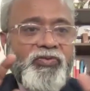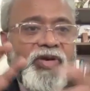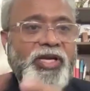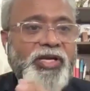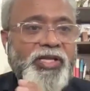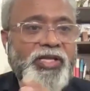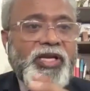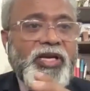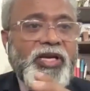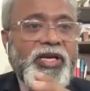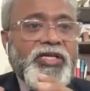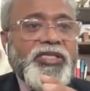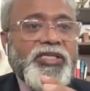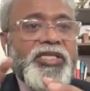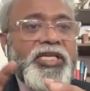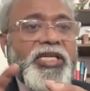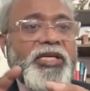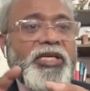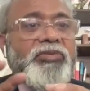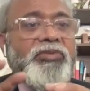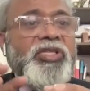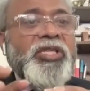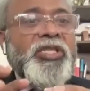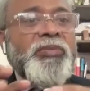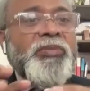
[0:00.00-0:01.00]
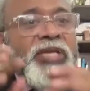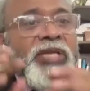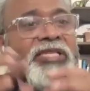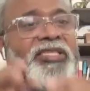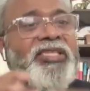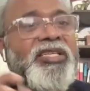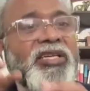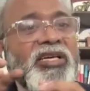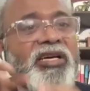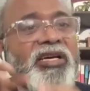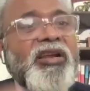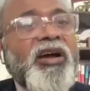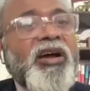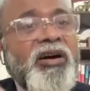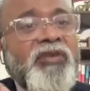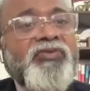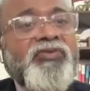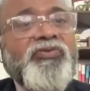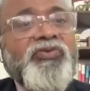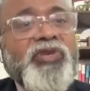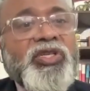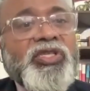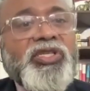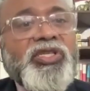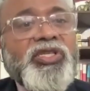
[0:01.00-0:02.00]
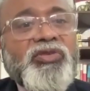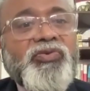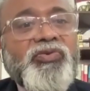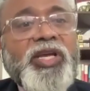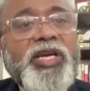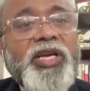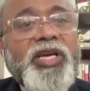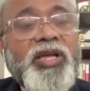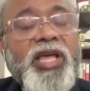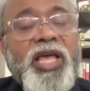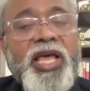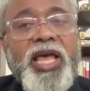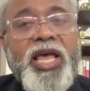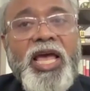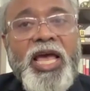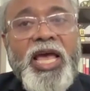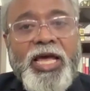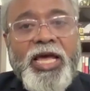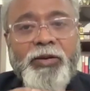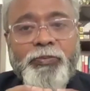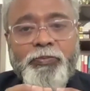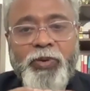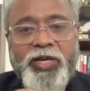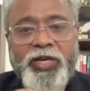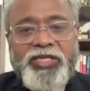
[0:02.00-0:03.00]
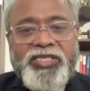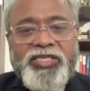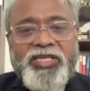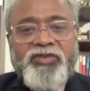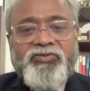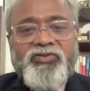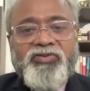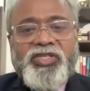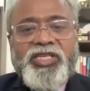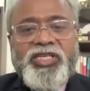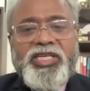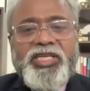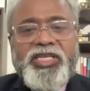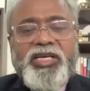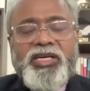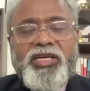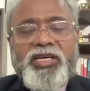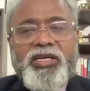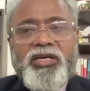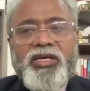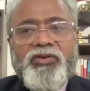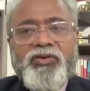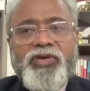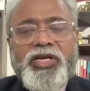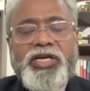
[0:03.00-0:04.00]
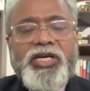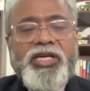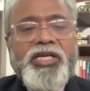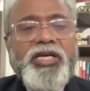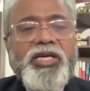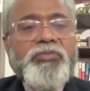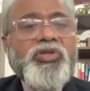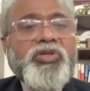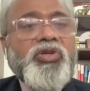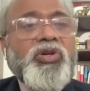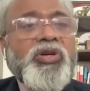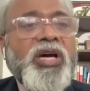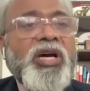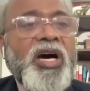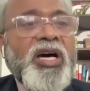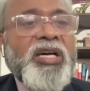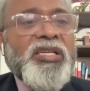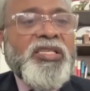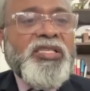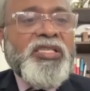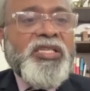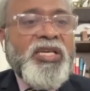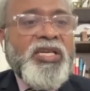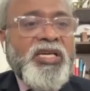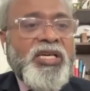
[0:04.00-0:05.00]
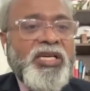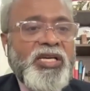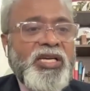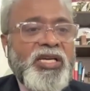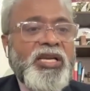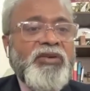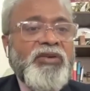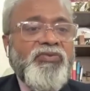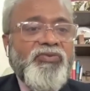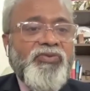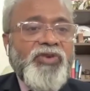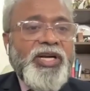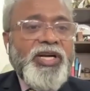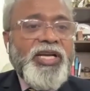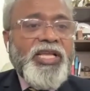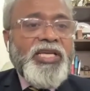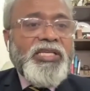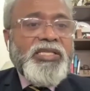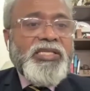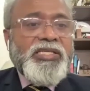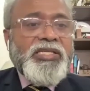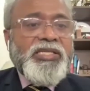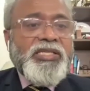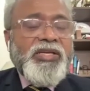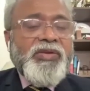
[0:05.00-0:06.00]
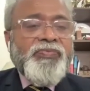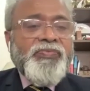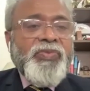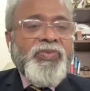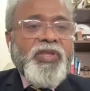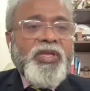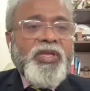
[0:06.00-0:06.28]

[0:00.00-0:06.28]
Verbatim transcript: where there are steamships that's a craft which is very and plus i've seen uh, when it comes to cast iron and fittings